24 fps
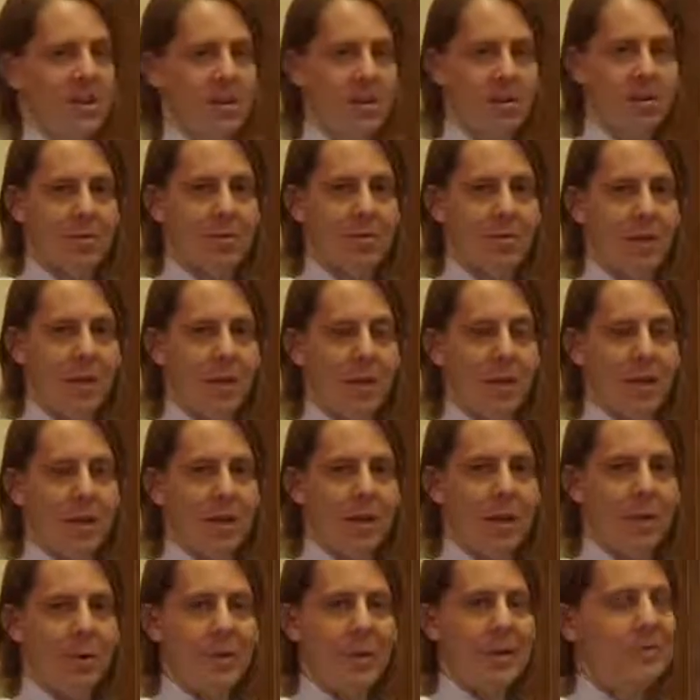And
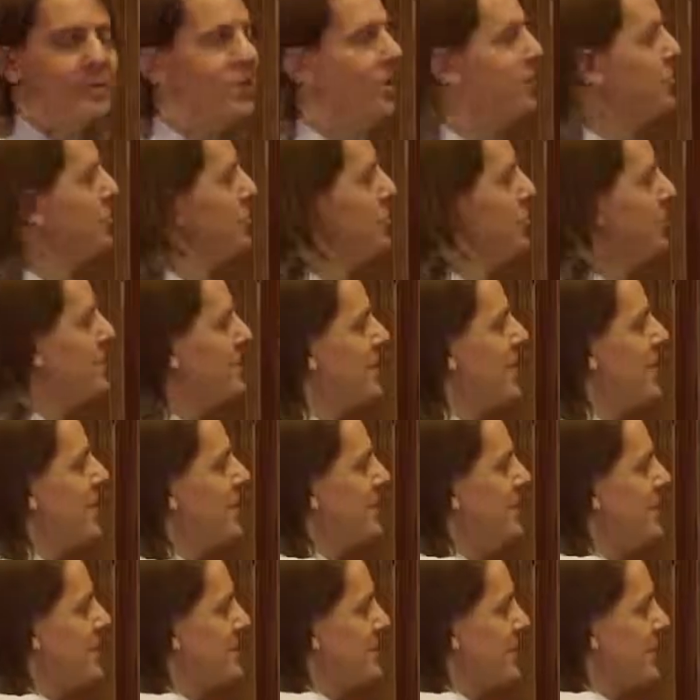what that tells you is
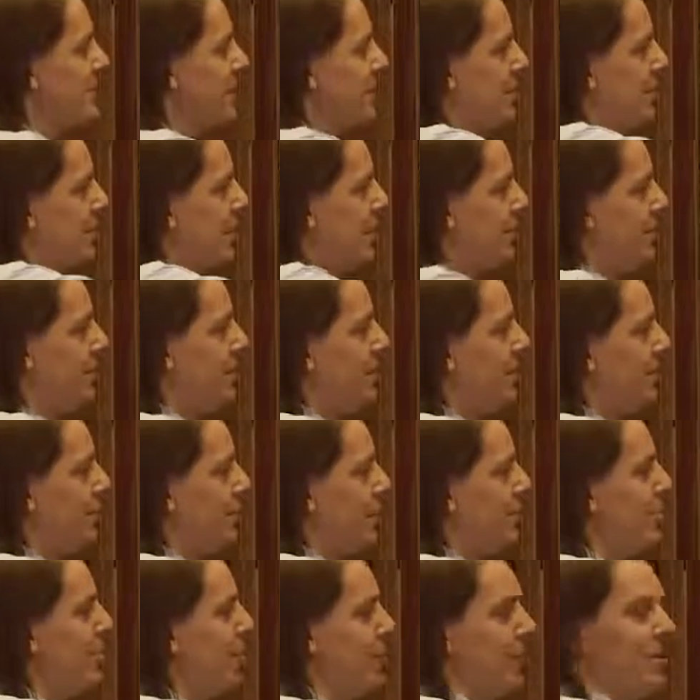this never got
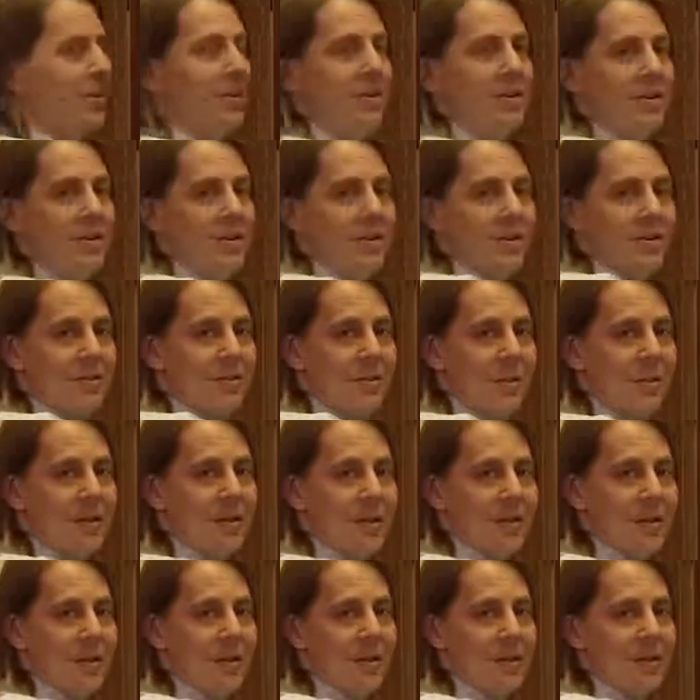very big, right?
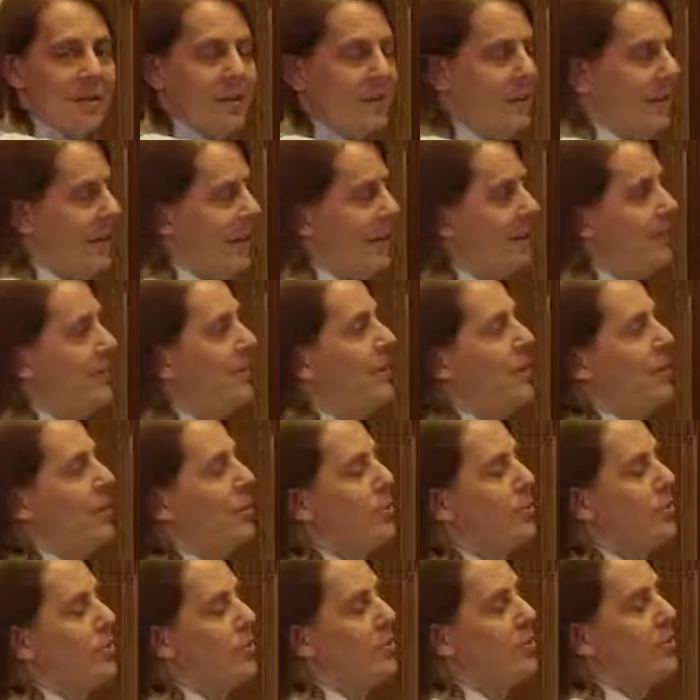And if anything, it
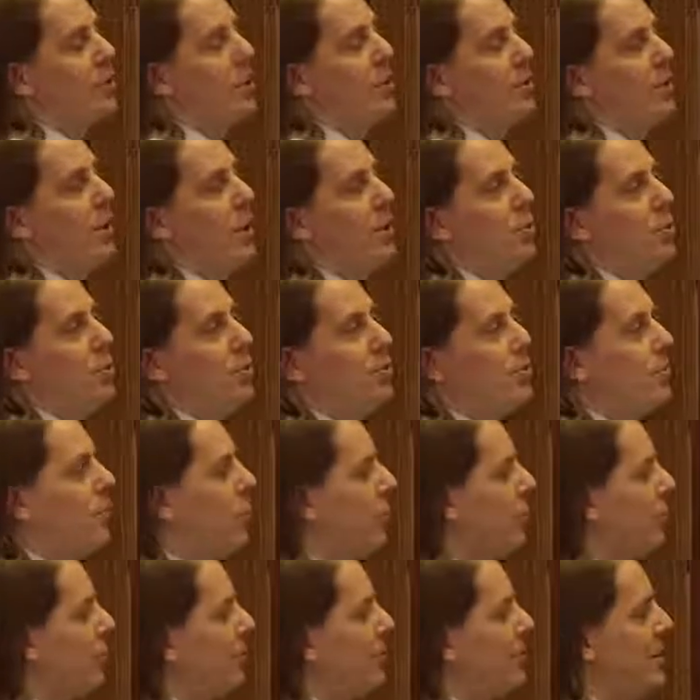was going to slow it down to a
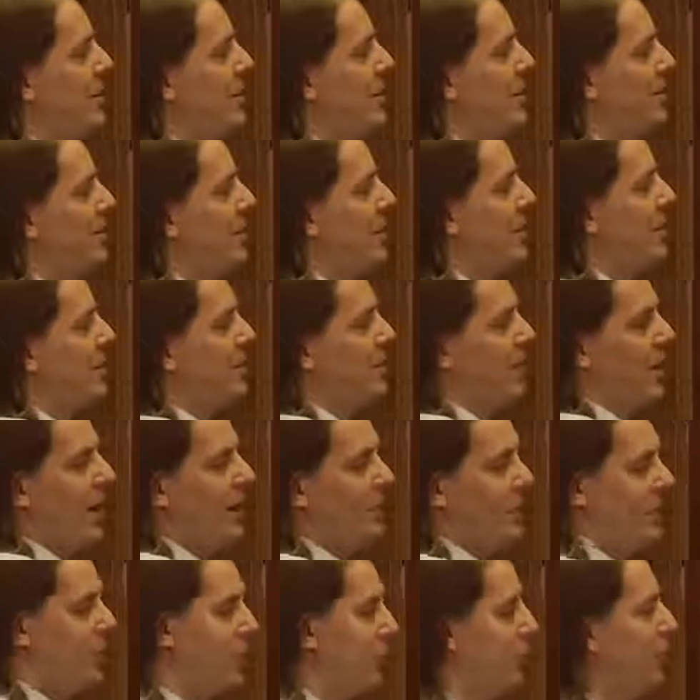slower speed compared to
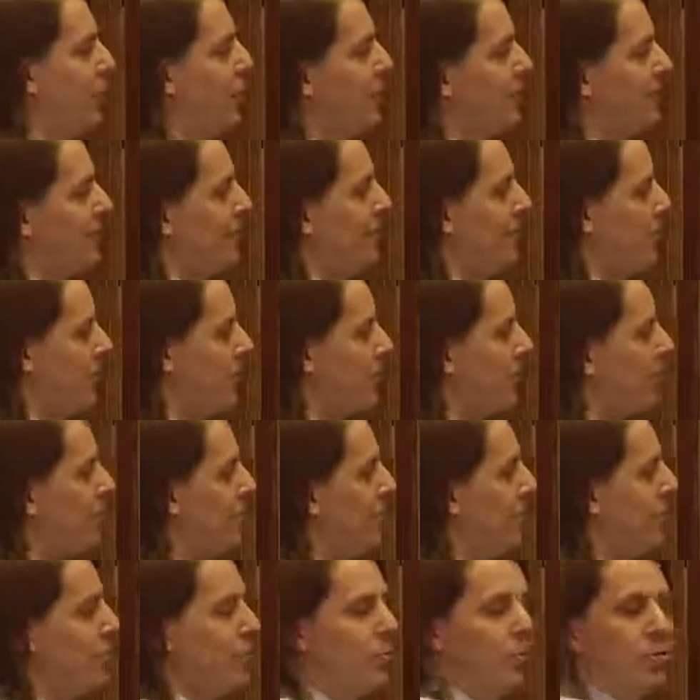having no drag force. So
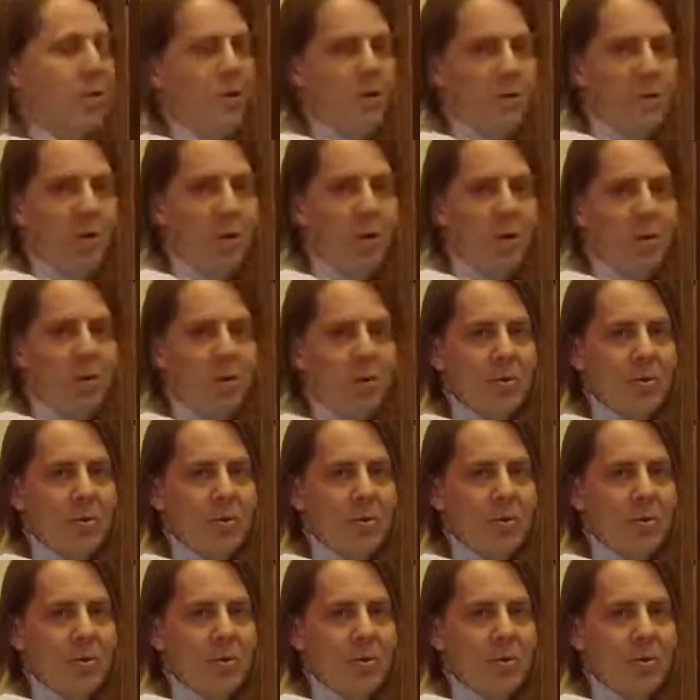it was really small.